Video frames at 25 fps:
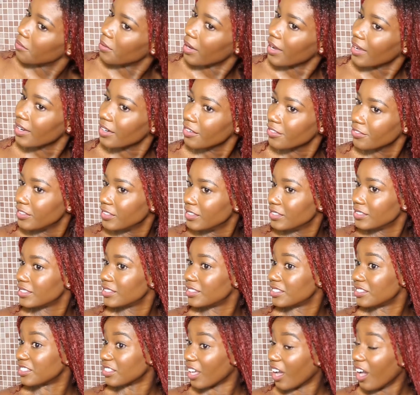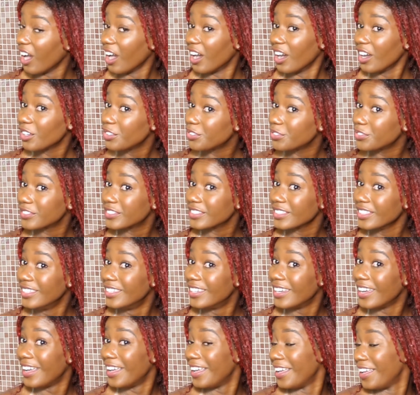My hair feels soft
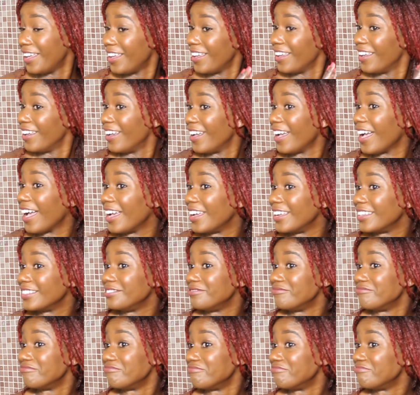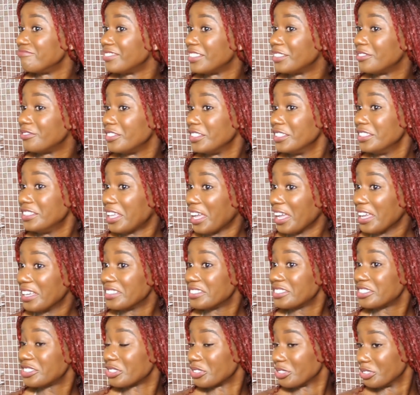and it feels
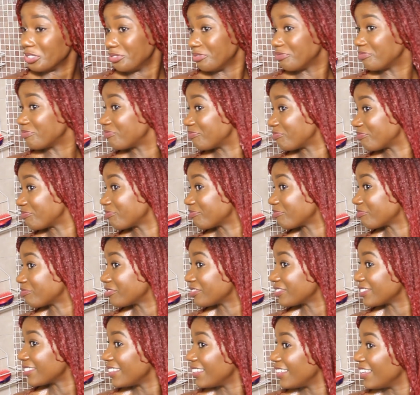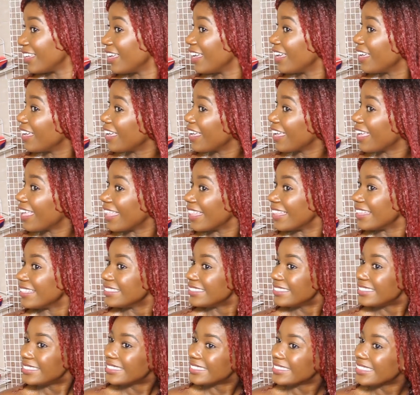nice, so
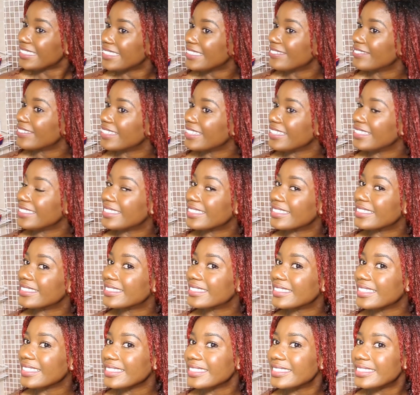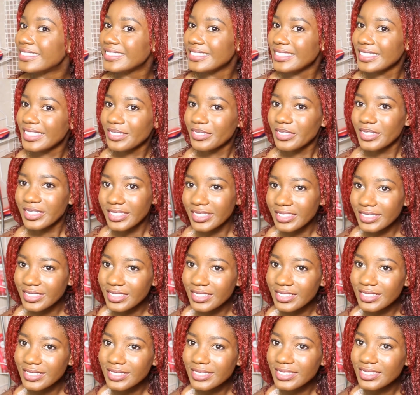let's see what it does. Let's see what it
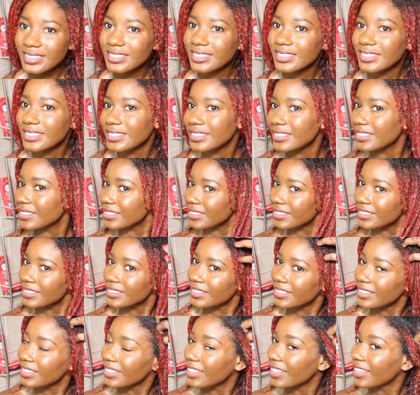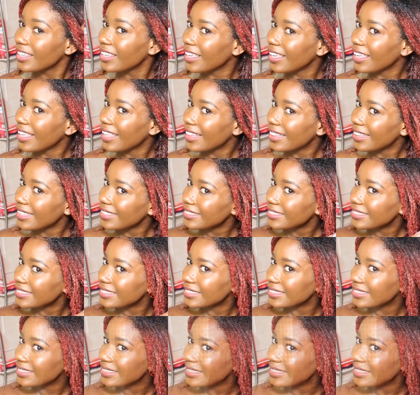does. Let's